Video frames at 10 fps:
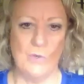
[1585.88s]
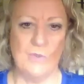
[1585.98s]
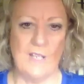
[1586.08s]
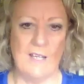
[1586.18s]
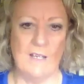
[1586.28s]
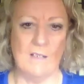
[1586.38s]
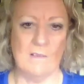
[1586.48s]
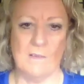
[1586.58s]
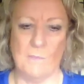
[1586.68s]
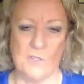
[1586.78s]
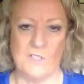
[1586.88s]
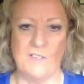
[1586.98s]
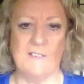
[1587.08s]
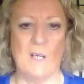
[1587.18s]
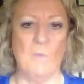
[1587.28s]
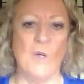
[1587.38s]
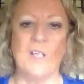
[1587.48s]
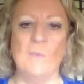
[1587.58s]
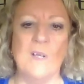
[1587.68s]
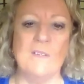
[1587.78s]
the person that they're
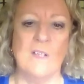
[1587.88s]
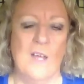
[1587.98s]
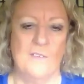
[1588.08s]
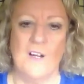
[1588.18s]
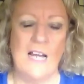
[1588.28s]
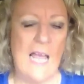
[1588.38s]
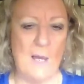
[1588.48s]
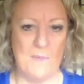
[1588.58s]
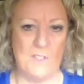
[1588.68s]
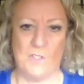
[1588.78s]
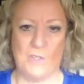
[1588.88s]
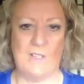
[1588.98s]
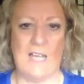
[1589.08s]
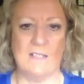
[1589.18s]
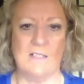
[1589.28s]
working with. Very happy to do that.